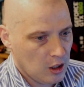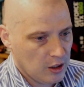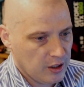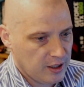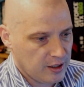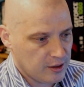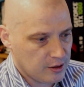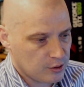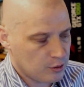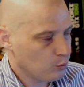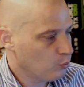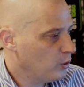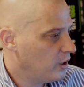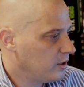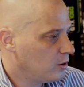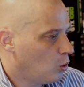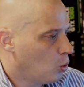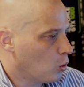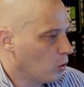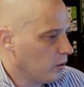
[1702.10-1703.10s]
is
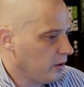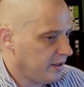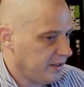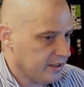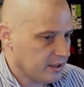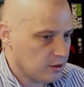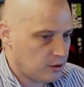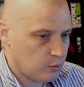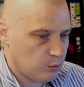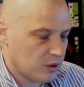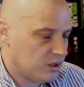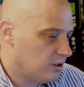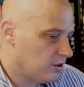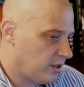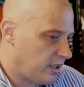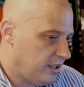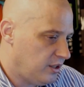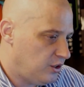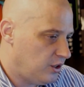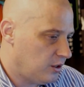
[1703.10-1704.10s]
Redcore Linux, which is
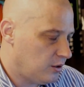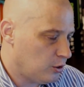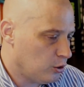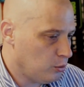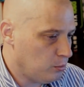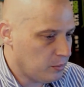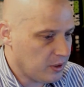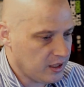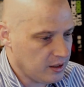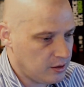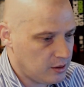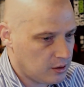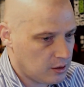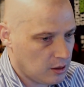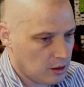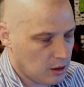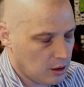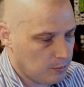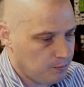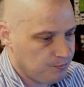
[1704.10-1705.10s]
a Gentoo based
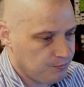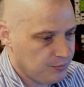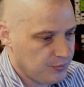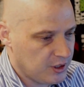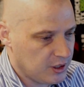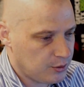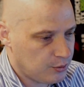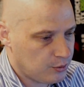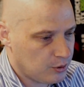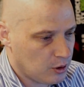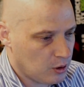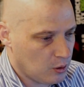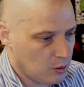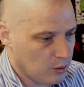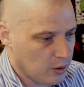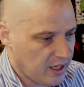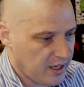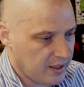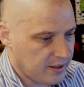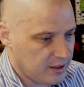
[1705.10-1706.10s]
distro,
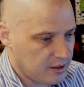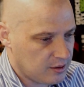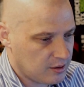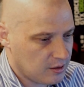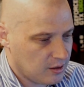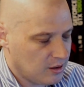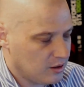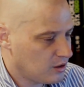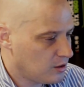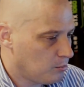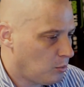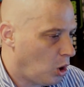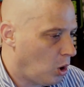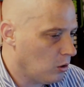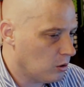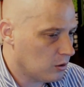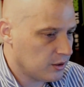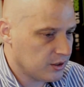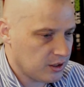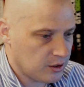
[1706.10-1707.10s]
and it's a
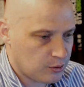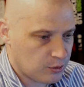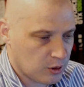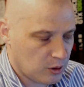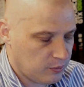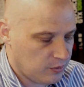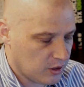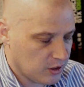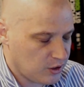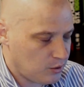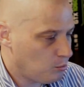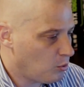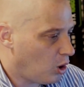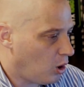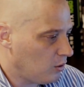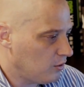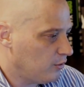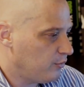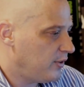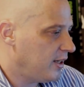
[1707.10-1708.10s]
smaller distro, very small
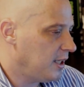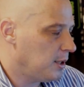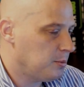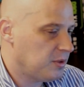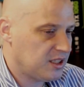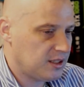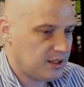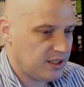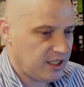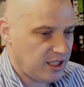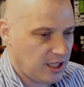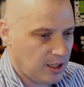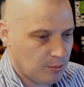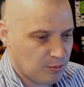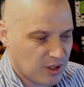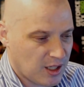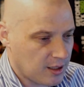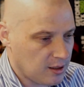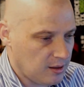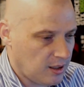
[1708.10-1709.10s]
development team.
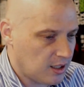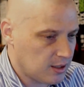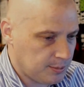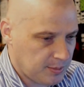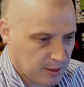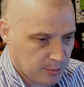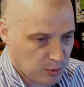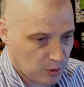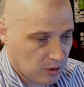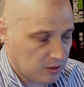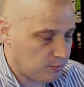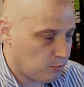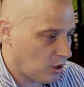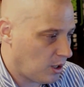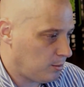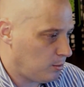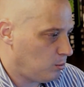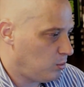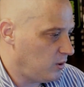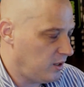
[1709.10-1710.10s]
Not a lot of people have
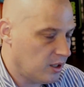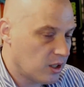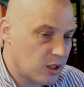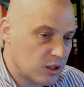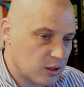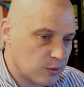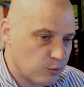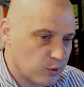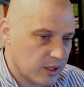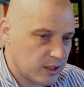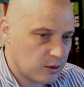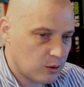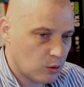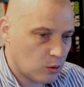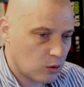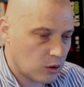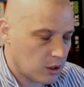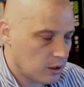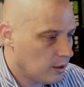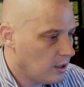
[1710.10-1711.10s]
probably heard of
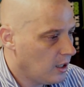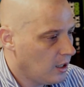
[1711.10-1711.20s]
Redcore.